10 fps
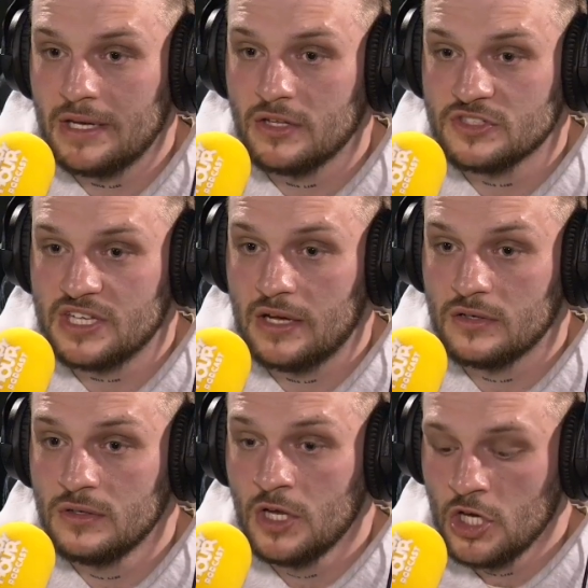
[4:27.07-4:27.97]
on
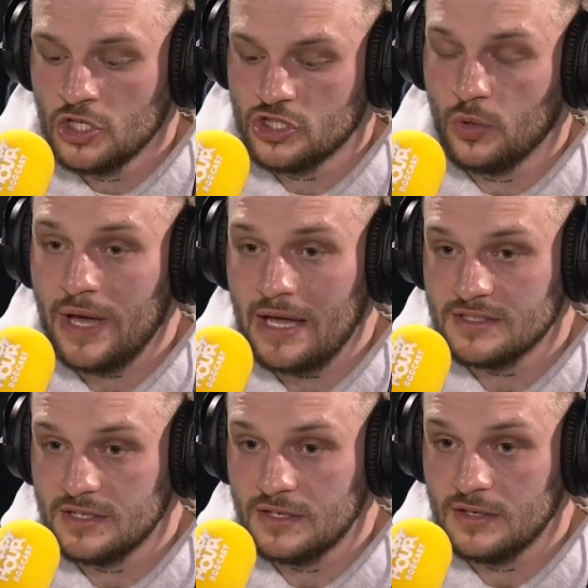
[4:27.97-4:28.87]
sale. So we had
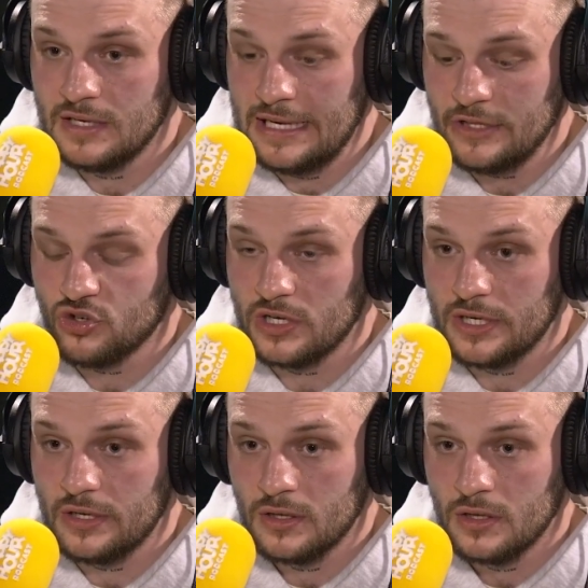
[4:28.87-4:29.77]
to
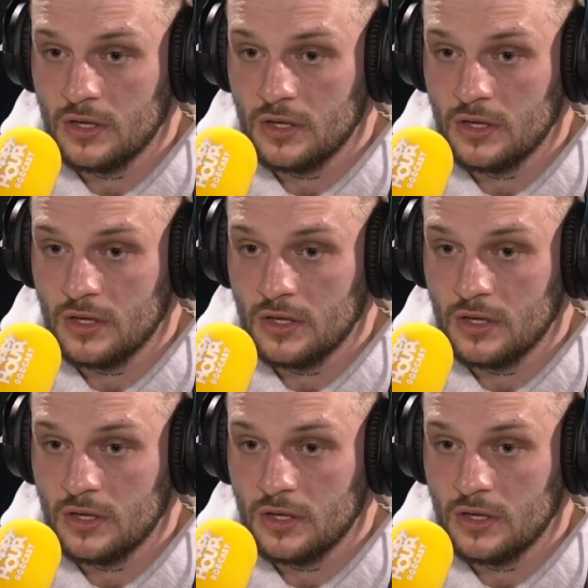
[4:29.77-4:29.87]
literally